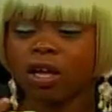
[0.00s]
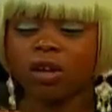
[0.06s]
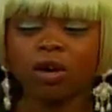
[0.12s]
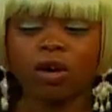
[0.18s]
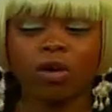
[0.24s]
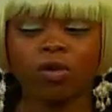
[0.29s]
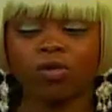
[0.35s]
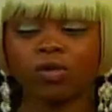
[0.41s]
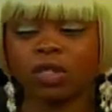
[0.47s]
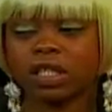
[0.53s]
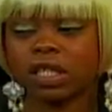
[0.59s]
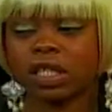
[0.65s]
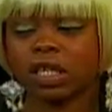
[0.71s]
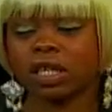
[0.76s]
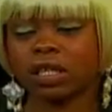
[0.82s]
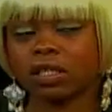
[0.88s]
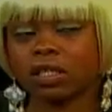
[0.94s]

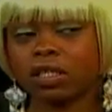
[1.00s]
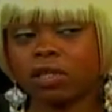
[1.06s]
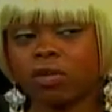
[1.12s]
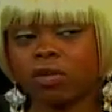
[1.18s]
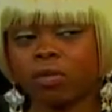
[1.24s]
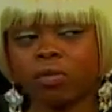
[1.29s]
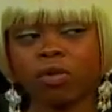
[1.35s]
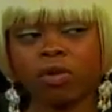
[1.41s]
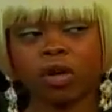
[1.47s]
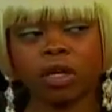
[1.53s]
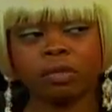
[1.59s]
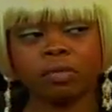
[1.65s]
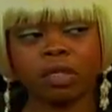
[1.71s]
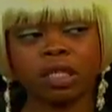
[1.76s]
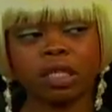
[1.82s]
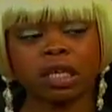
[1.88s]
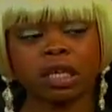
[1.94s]
hosting is so important
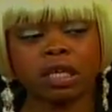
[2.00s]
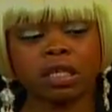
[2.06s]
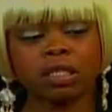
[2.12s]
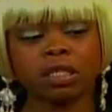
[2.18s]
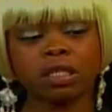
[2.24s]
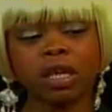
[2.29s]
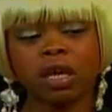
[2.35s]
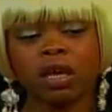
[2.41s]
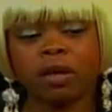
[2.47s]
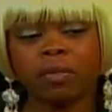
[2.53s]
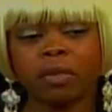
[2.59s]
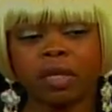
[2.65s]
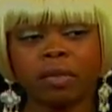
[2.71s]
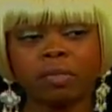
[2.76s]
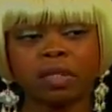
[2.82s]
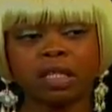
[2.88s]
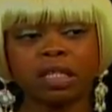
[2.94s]
because
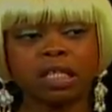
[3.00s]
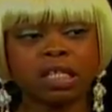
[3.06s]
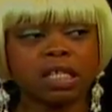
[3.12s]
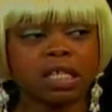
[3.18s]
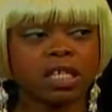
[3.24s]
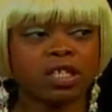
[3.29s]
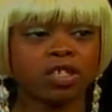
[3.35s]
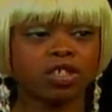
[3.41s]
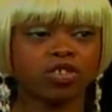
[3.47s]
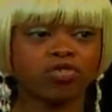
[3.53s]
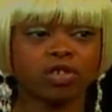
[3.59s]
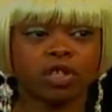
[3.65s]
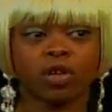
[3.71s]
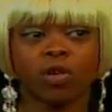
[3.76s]
people in this industry